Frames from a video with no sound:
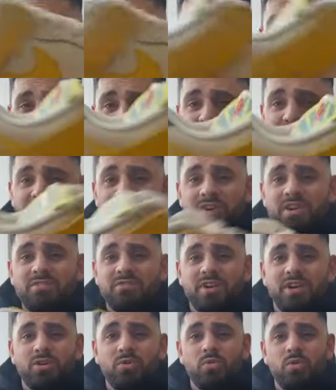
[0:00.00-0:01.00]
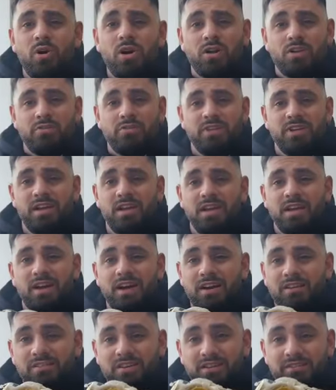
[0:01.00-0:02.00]
they've used very, very cool color in here.
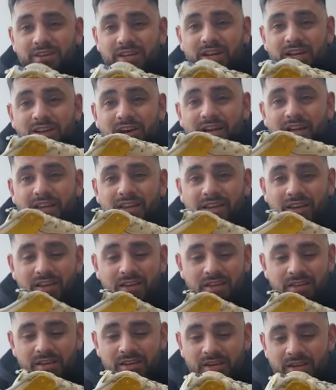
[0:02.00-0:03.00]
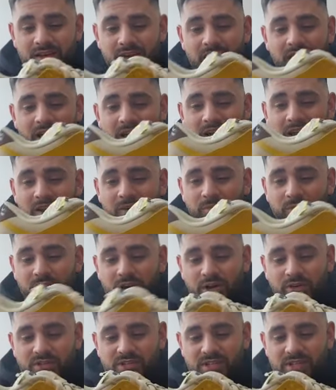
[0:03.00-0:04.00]
I really, really like it. Um,
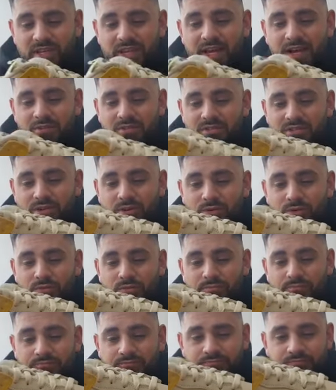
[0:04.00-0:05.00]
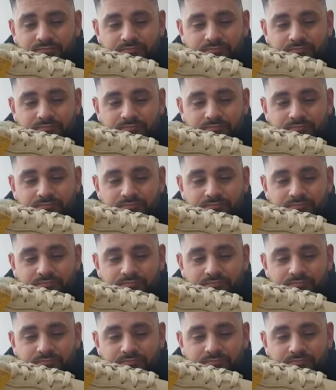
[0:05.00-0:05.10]
we go to the outsole